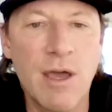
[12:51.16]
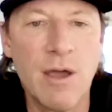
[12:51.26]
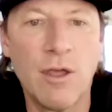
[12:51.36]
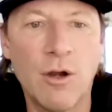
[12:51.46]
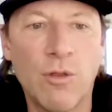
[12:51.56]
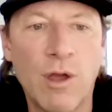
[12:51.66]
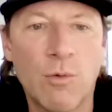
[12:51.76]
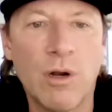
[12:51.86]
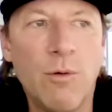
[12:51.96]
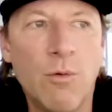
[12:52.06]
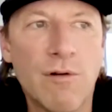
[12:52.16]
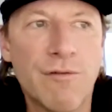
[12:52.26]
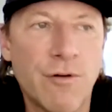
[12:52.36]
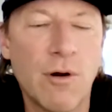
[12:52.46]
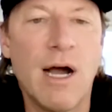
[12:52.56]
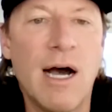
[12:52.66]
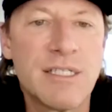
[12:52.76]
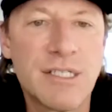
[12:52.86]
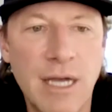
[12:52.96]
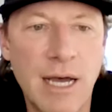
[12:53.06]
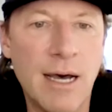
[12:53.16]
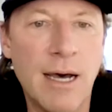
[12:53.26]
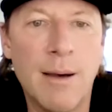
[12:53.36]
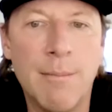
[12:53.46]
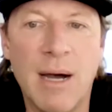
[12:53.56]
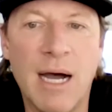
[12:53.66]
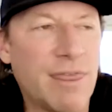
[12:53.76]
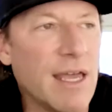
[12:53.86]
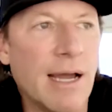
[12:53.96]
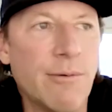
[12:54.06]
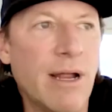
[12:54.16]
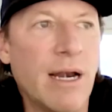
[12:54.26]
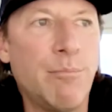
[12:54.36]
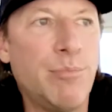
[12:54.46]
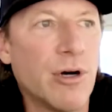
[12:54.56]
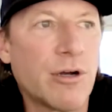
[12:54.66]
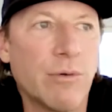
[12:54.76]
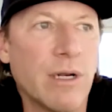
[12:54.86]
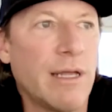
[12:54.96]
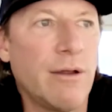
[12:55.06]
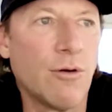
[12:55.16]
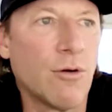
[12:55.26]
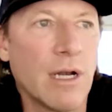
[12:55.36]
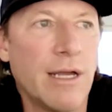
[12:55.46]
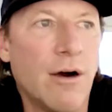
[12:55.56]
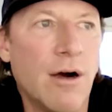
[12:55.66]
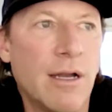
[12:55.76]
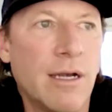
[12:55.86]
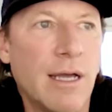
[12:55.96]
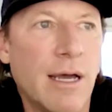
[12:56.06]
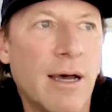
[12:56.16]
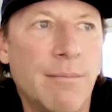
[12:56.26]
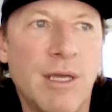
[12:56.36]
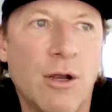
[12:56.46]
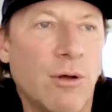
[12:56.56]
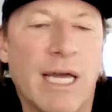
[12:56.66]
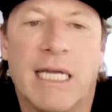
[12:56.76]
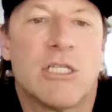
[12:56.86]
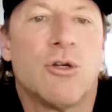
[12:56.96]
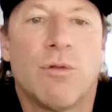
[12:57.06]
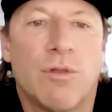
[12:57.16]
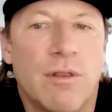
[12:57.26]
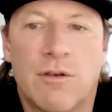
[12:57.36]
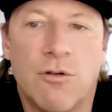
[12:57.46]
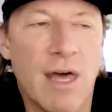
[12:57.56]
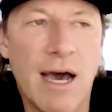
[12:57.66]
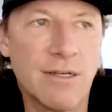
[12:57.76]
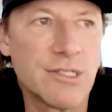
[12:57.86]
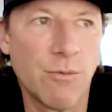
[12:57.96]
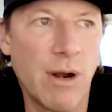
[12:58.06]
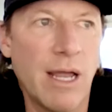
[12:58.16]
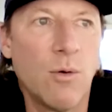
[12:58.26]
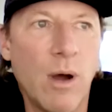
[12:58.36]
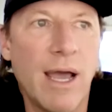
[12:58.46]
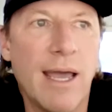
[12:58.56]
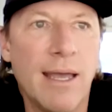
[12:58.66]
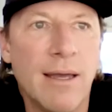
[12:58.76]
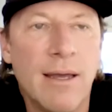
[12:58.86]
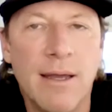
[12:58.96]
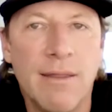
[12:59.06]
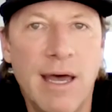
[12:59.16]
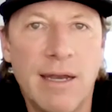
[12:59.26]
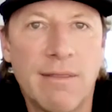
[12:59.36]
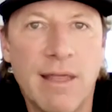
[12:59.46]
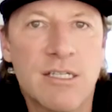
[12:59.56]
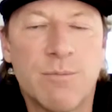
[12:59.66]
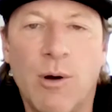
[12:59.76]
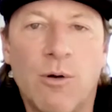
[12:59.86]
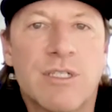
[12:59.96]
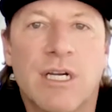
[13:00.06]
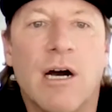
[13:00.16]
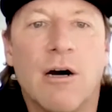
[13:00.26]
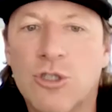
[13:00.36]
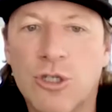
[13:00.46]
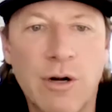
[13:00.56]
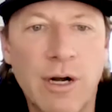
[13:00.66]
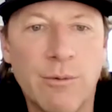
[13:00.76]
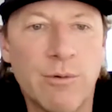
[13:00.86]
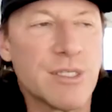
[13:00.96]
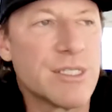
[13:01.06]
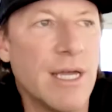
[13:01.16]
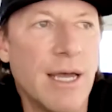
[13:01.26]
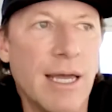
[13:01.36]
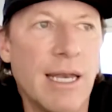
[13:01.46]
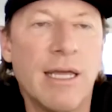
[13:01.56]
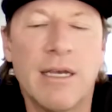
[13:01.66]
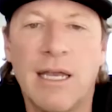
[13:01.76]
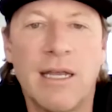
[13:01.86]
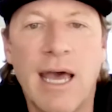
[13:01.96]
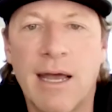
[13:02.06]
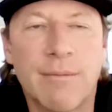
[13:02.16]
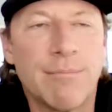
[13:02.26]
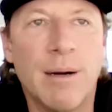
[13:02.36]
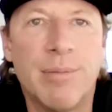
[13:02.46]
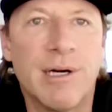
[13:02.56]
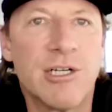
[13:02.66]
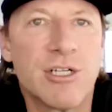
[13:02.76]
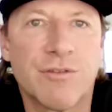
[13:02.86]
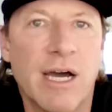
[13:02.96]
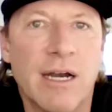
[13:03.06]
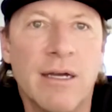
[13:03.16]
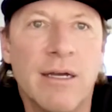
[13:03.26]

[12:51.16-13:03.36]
they you know they really were for us. Um, I think I read a book really early on, um, you know, like in two, 2000 right away that that spoke to culture, and it was and it and it had a, a bunch of kind of